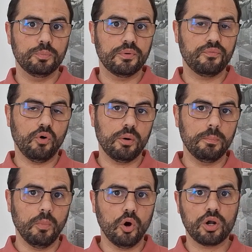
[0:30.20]
to
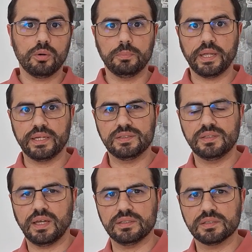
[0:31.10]
perform more
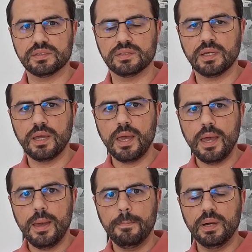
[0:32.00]
complex tasks.
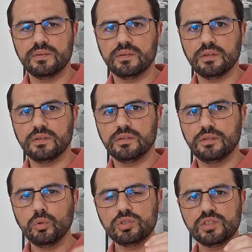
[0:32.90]
But
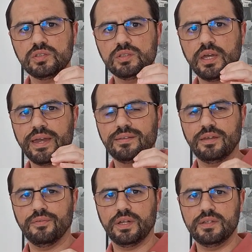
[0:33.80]
those
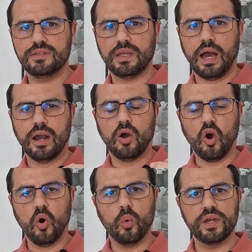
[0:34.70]
activities are
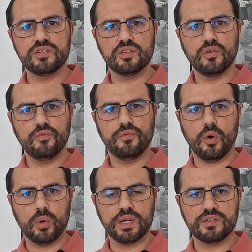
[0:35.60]
always
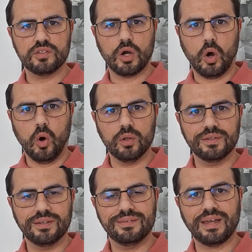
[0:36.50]
focused
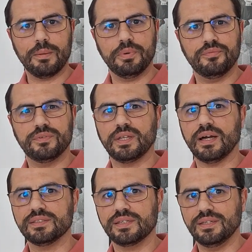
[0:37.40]
on the type of
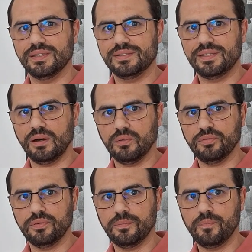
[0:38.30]
task
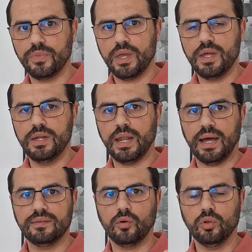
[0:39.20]
itself,
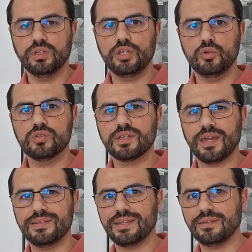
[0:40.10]
not on the use
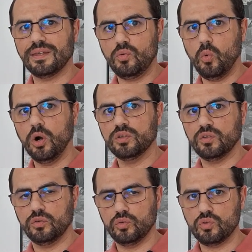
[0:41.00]
case that they
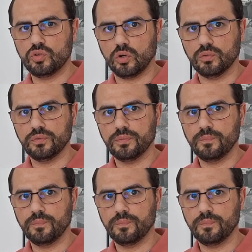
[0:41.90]
want to solve.